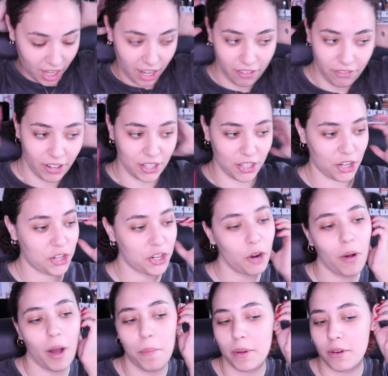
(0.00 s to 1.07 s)
if I just show
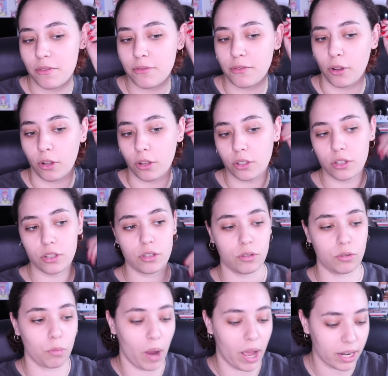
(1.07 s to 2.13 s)
up in full
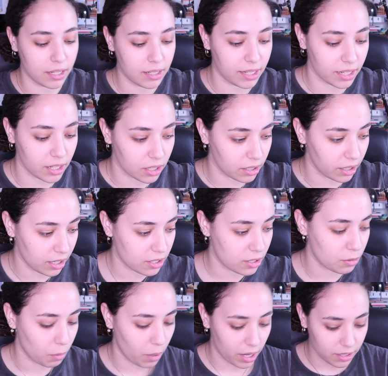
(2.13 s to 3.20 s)
sweat gear, like
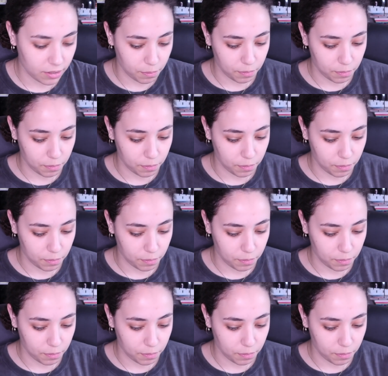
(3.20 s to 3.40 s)
sweat